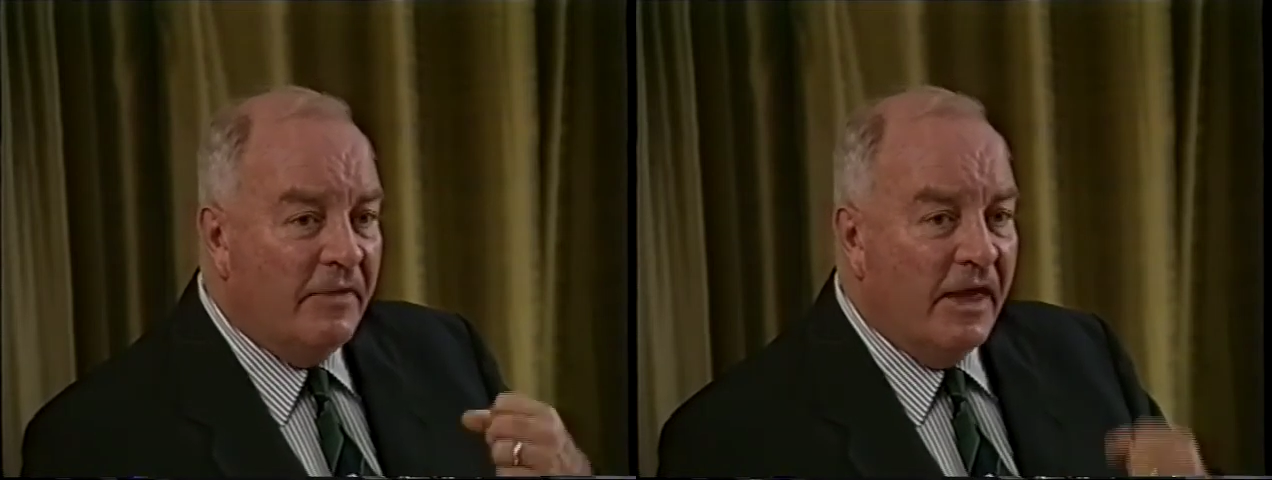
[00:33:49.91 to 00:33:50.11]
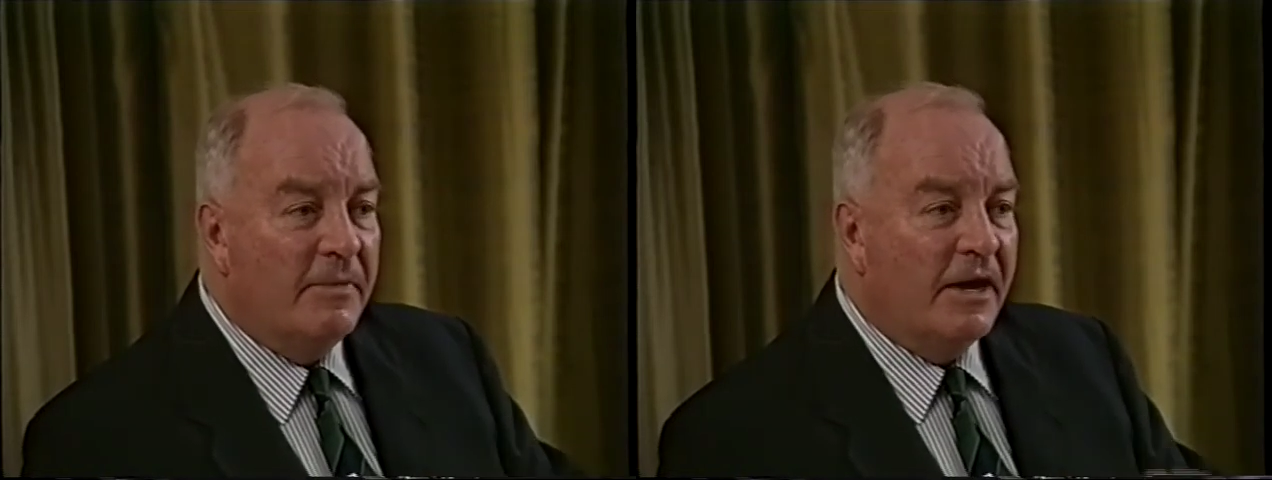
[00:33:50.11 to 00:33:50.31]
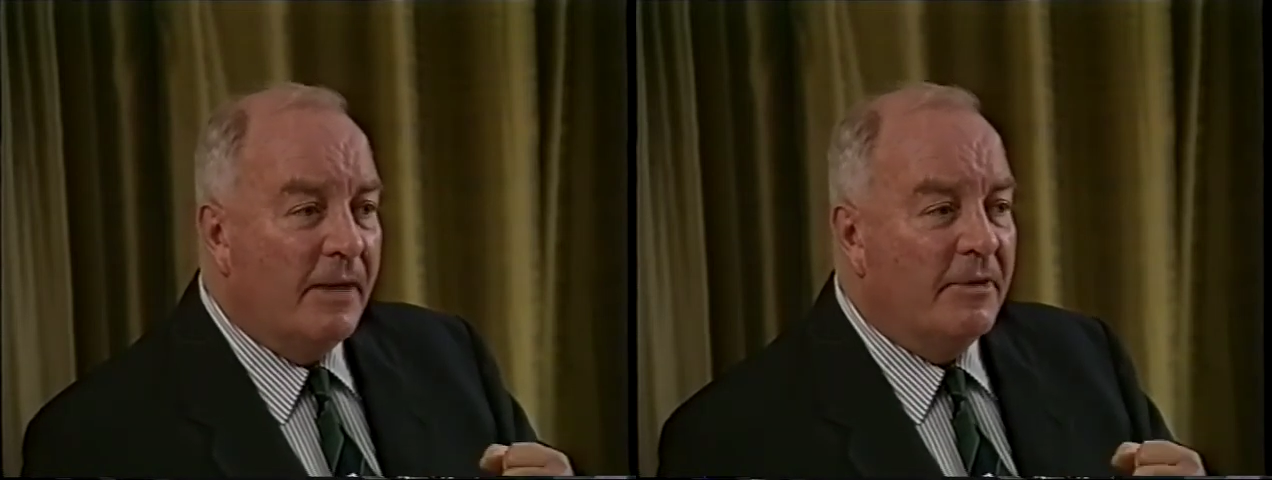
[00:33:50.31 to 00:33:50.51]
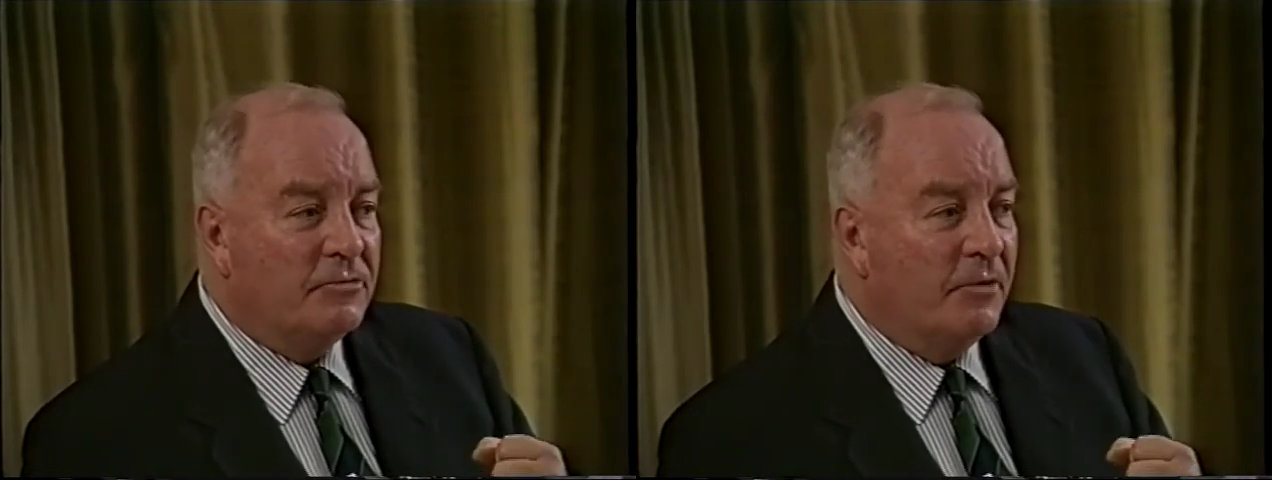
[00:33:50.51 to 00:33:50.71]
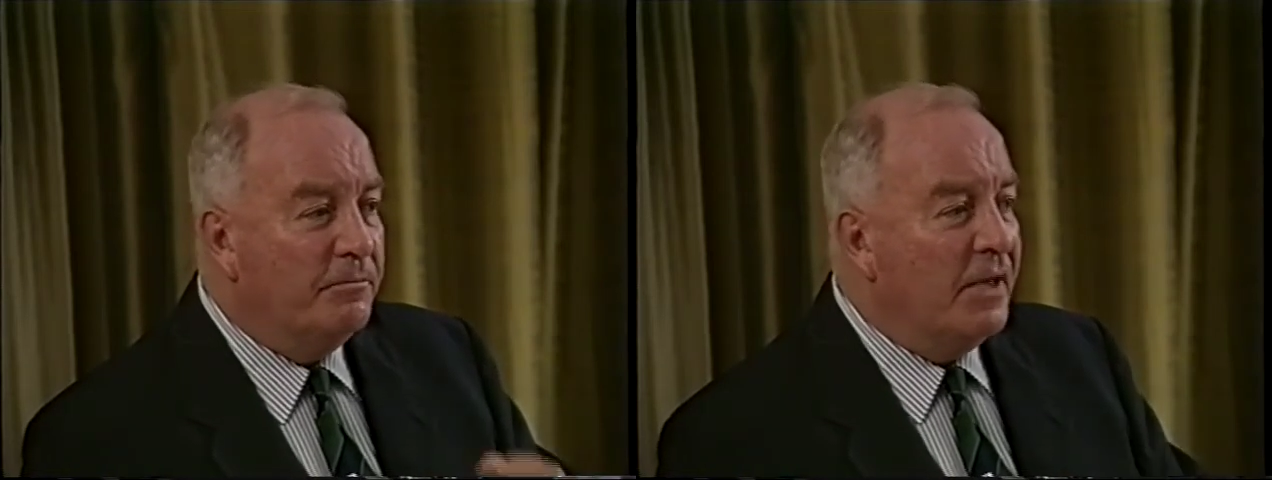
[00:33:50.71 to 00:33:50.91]
they become a
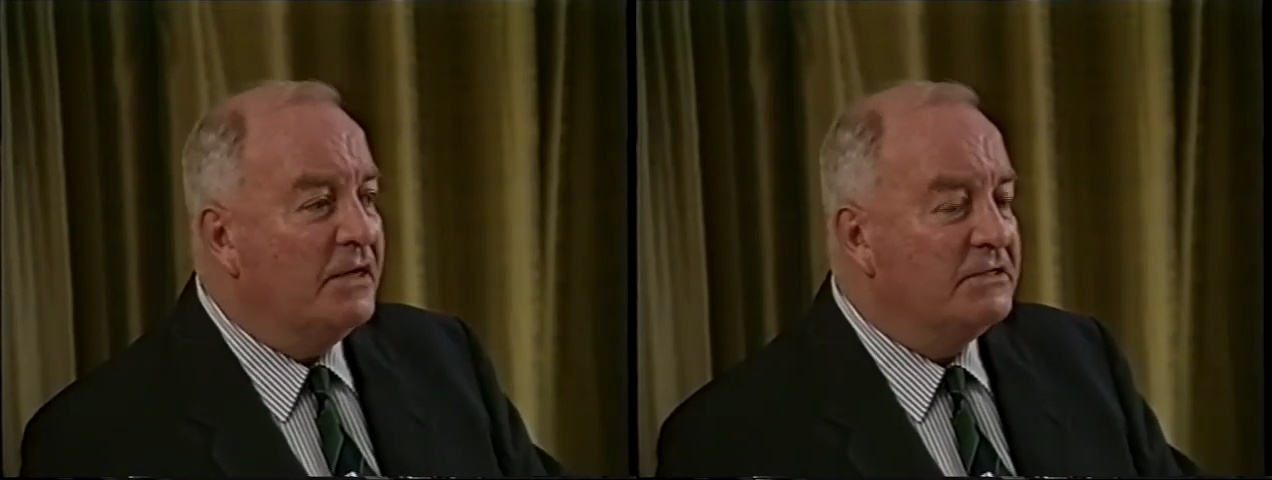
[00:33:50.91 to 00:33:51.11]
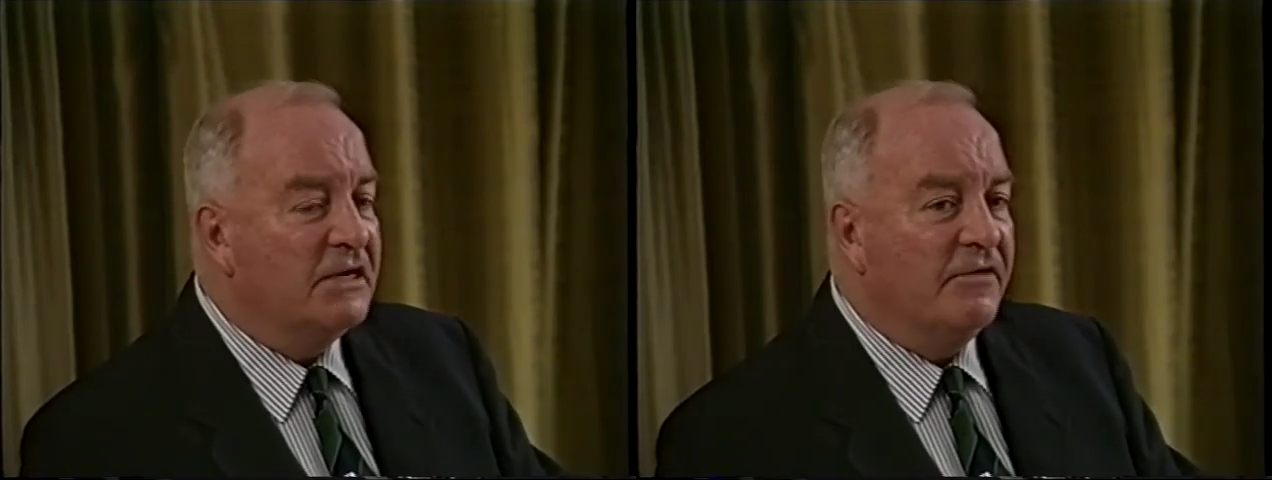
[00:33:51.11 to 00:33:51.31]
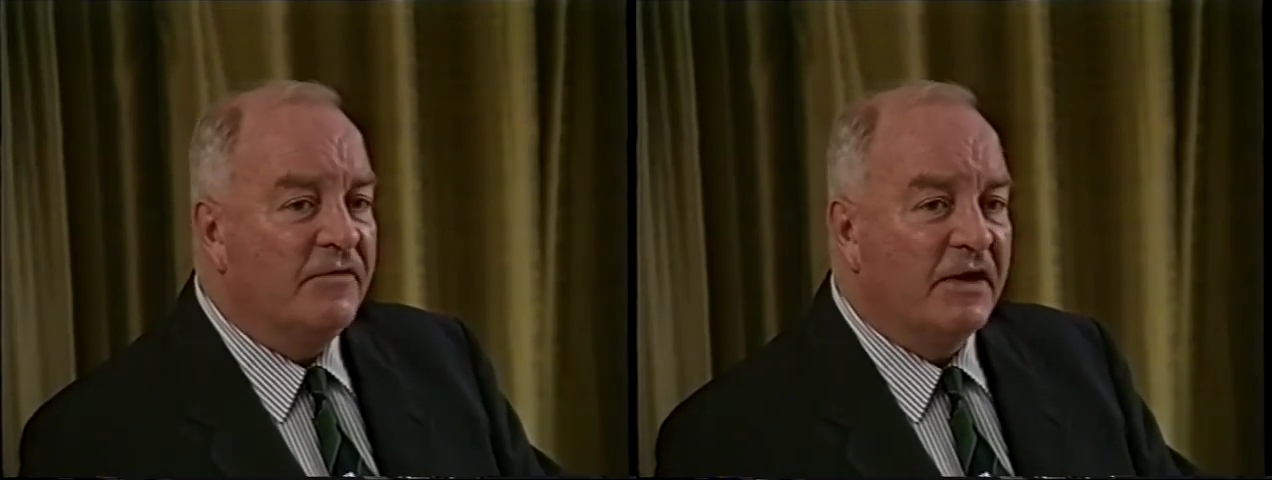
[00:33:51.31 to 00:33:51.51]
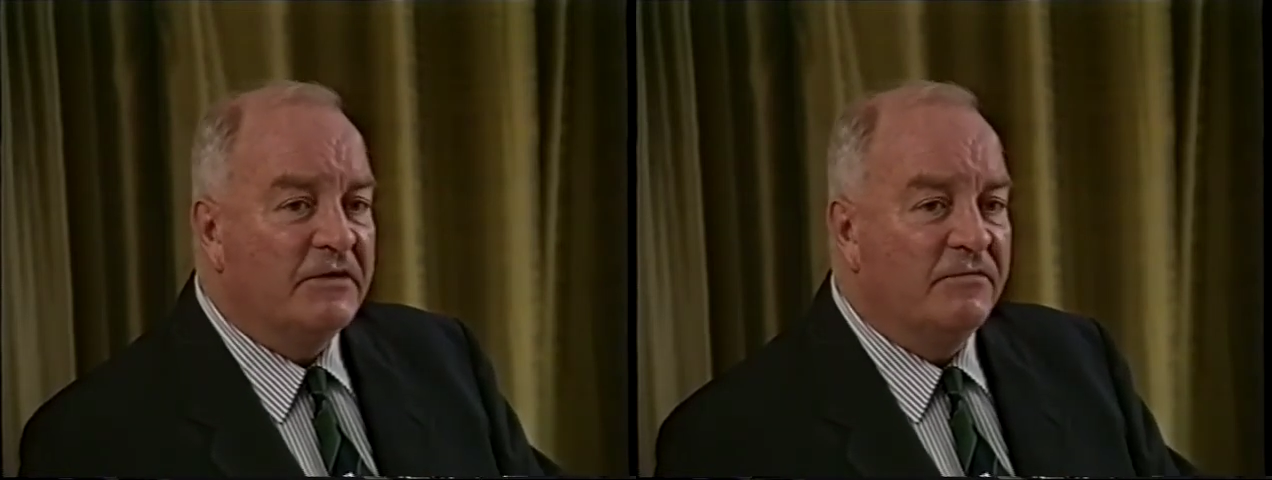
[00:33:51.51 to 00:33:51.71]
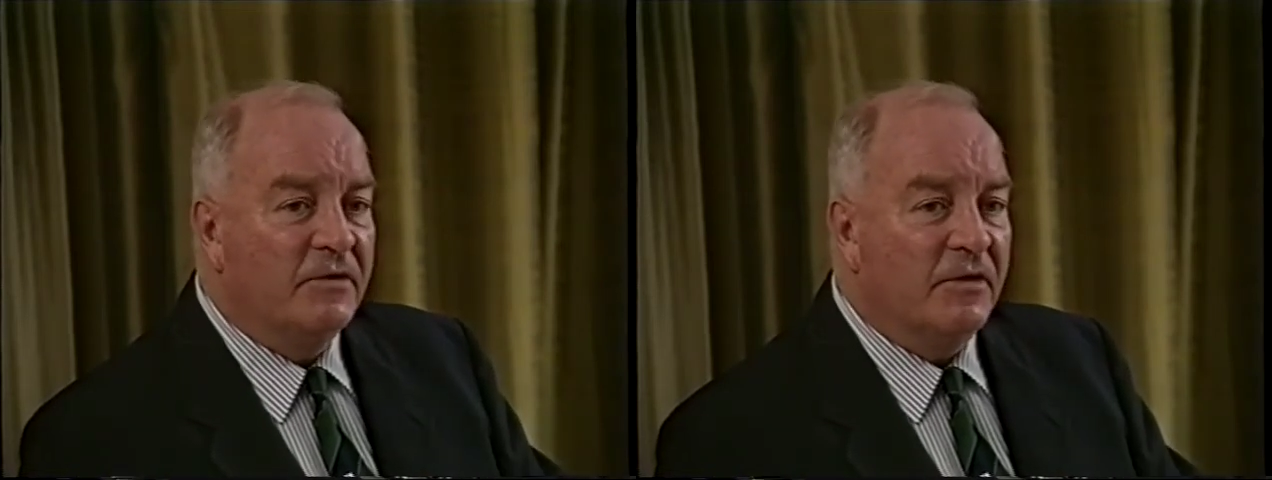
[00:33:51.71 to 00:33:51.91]
tremendously
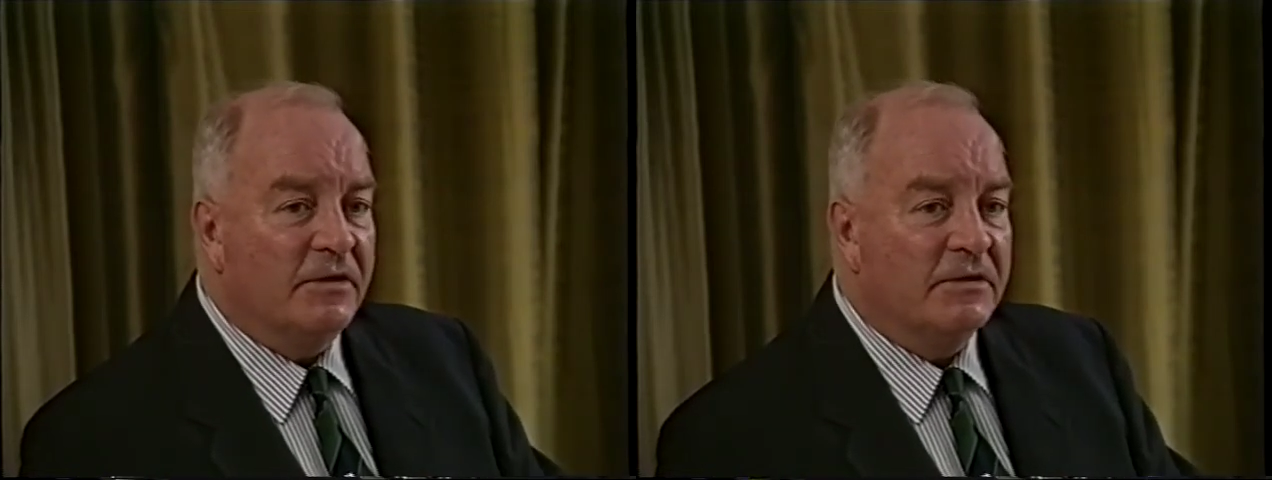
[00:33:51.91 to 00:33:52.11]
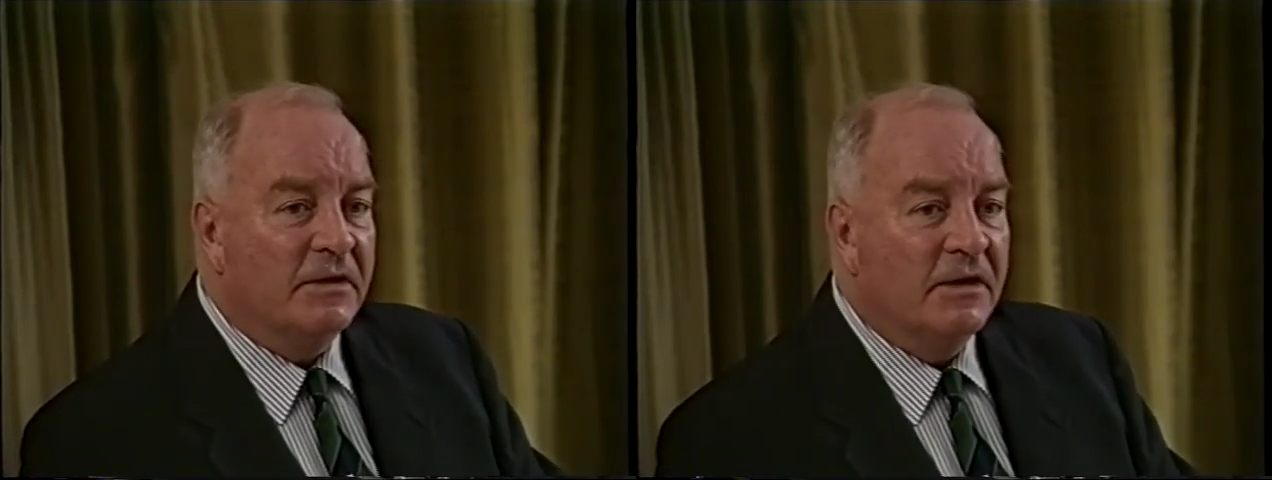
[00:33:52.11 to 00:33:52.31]
effective unit.